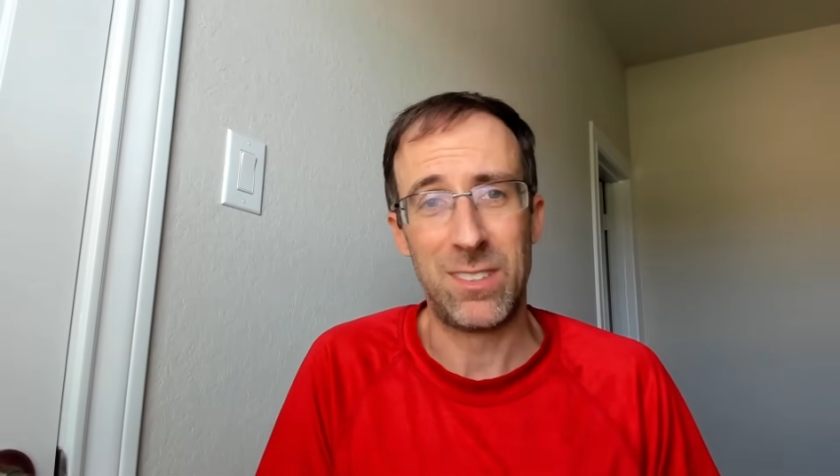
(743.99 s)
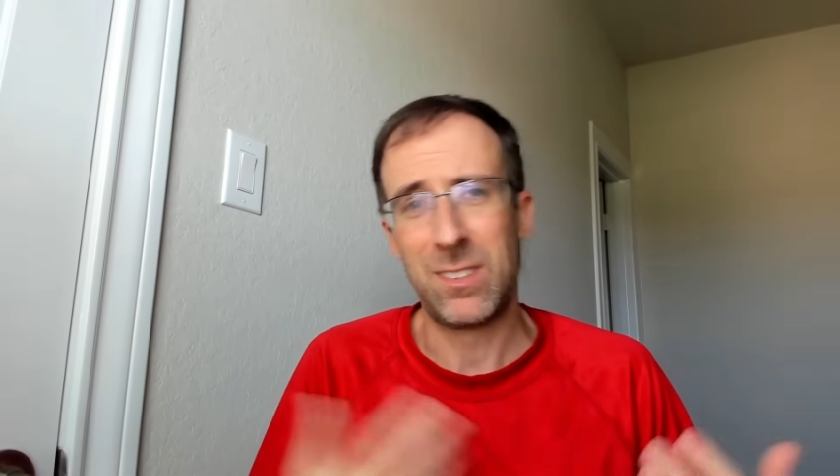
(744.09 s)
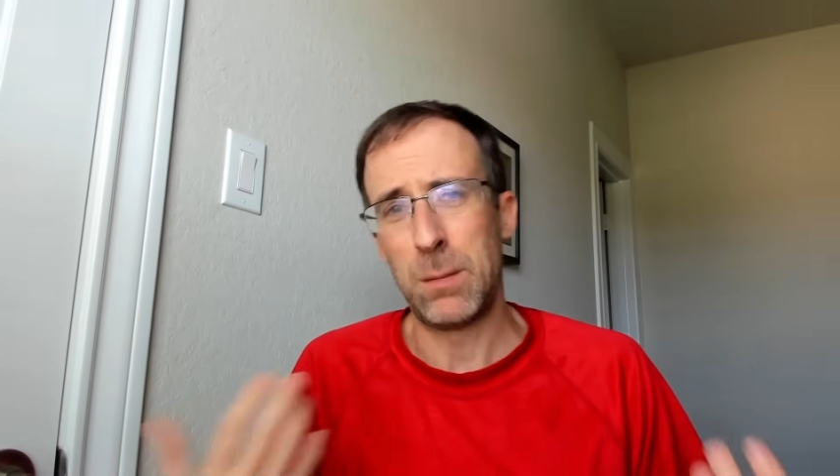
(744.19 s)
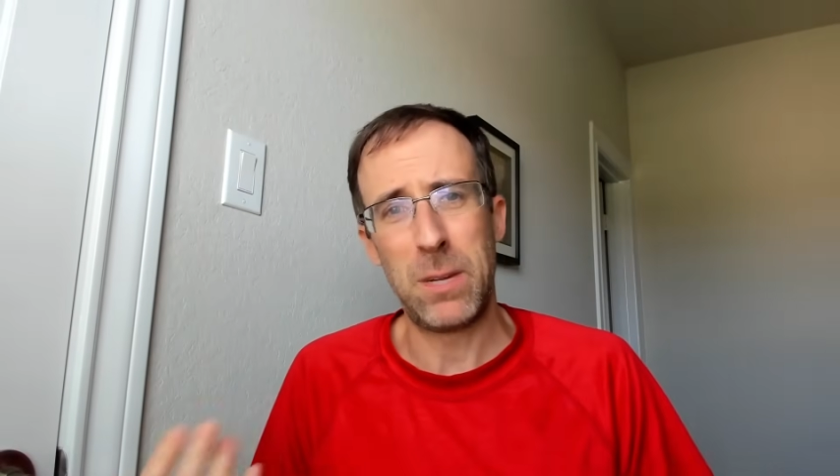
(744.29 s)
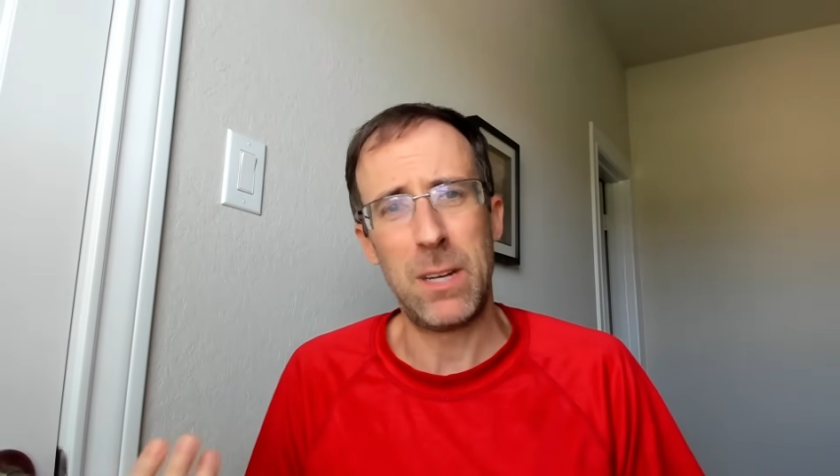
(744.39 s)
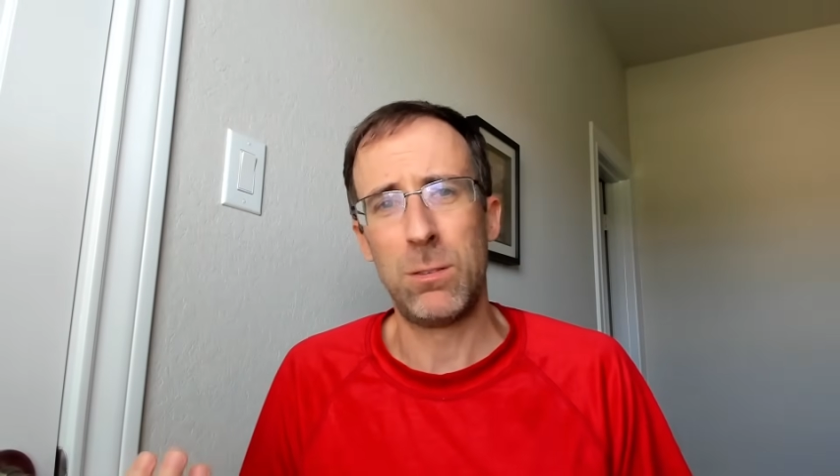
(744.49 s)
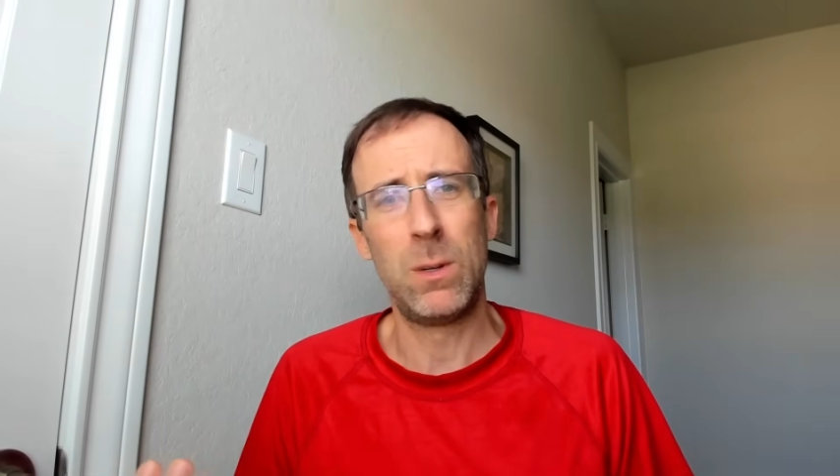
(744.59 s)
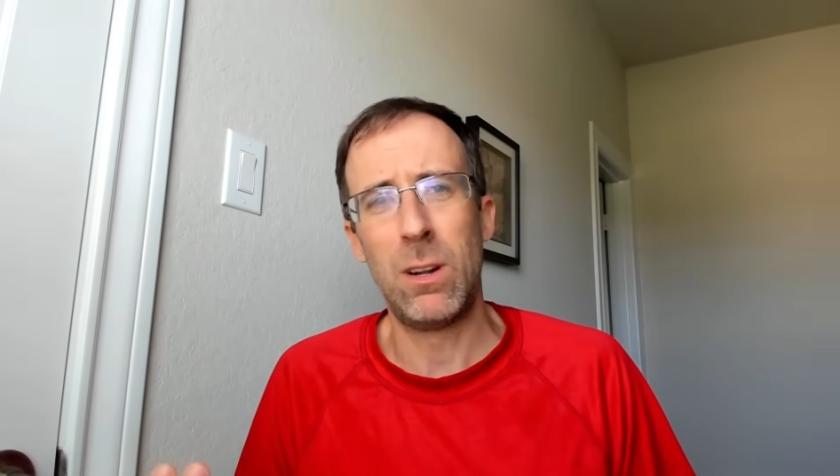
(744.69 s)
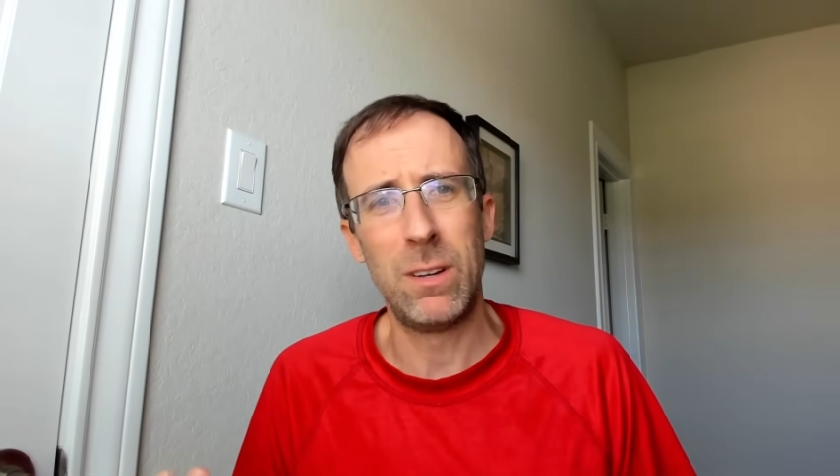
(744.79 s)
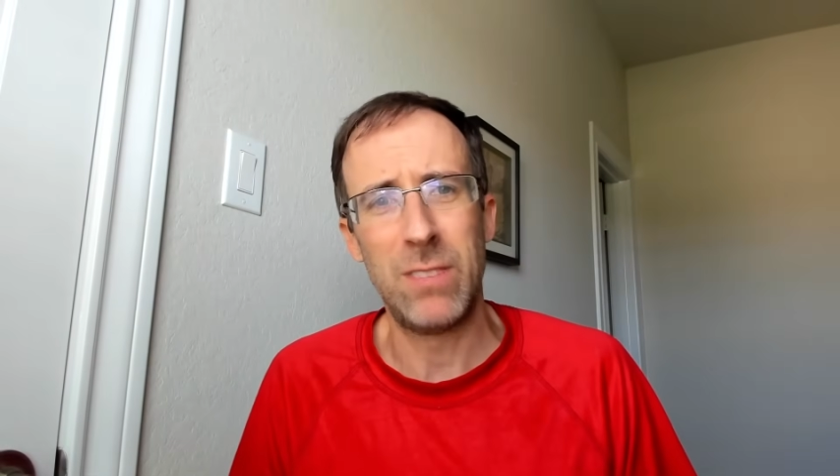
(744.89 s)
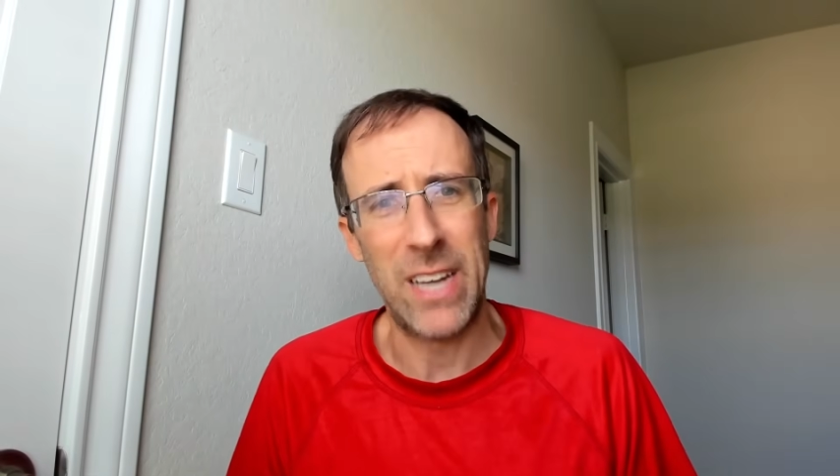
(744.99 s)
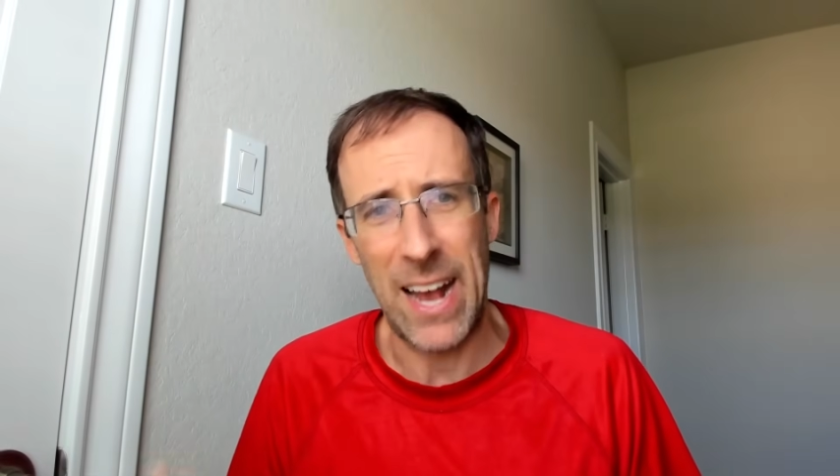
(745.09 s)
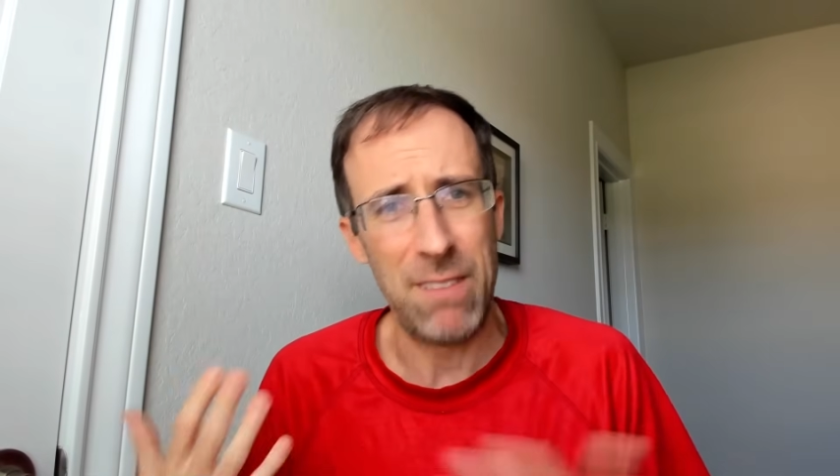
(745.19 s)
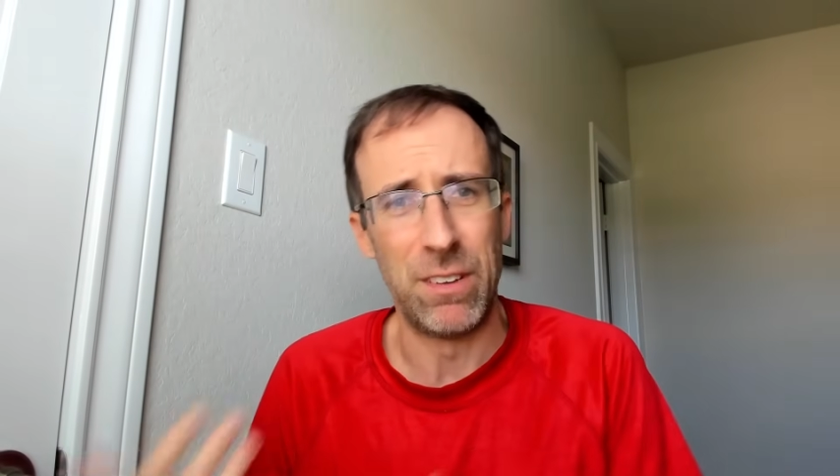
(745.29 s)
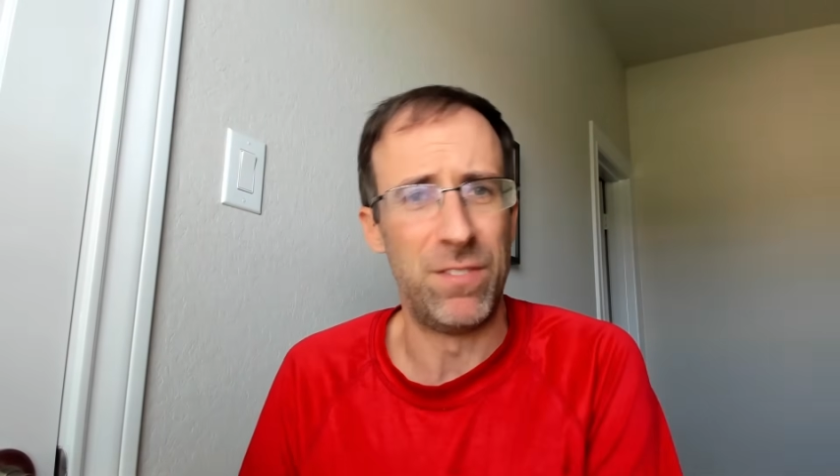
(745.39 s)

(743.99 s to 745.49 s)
Sometimes we don't even have a